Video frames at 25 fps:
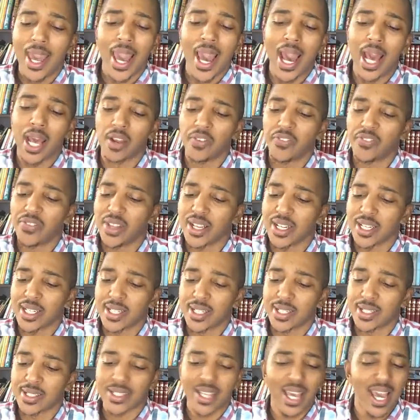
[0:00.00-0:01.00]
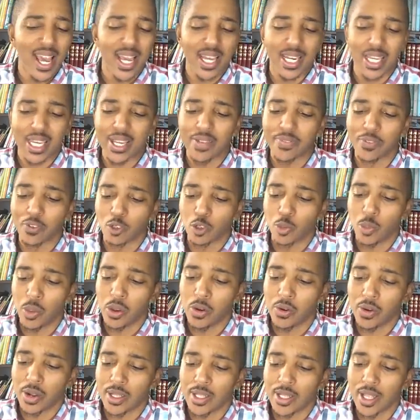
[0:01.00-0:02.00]
and afflictions and evil
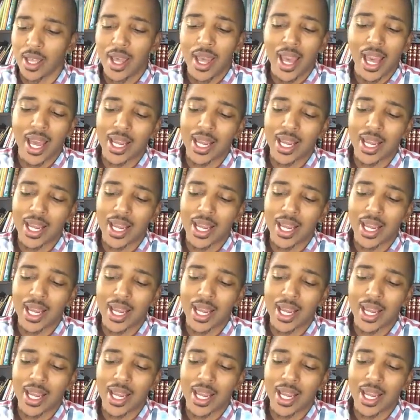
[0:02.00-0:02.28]
spirits,